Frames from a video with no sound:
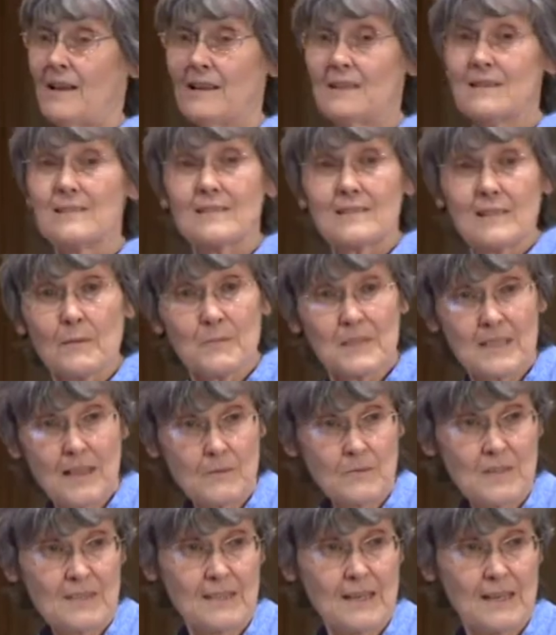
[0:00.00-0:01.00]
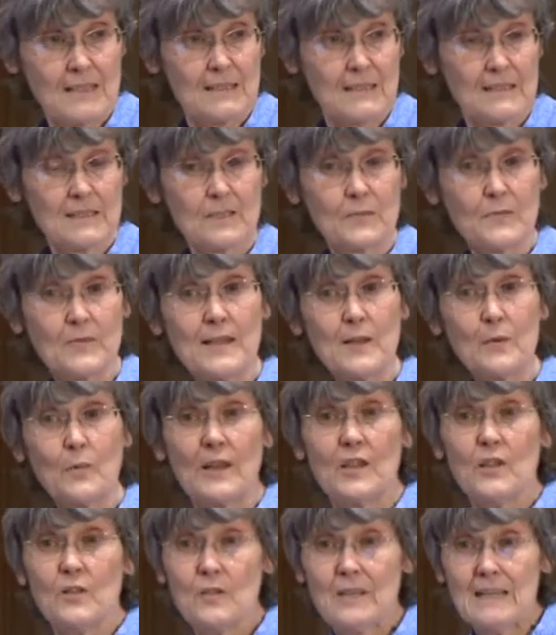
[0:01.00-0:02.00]
sometimes tentatively where
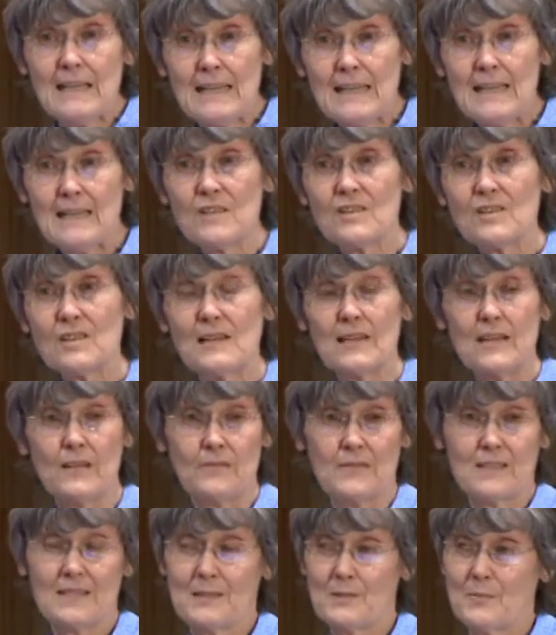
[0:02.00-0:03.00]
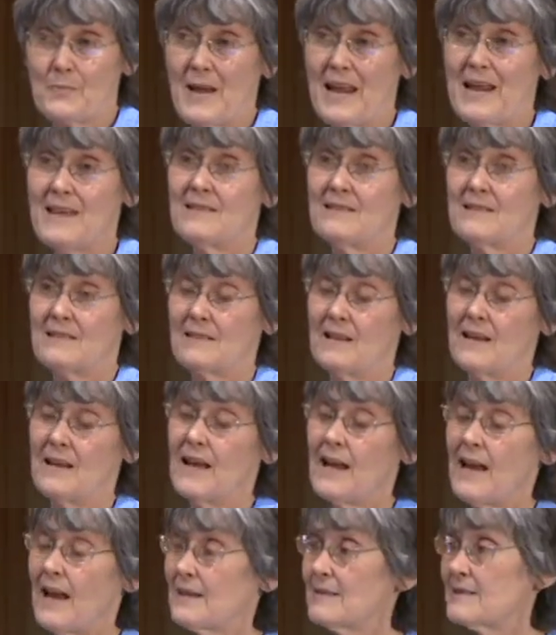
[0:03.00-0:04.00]
you need to leave space,
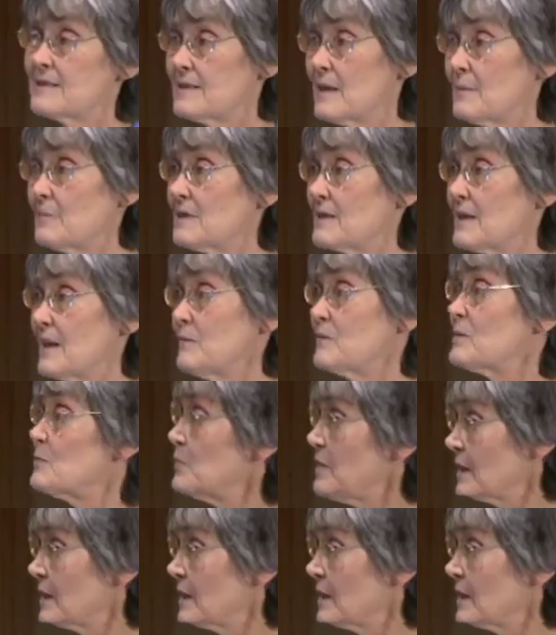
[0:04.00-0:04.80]
and sometimes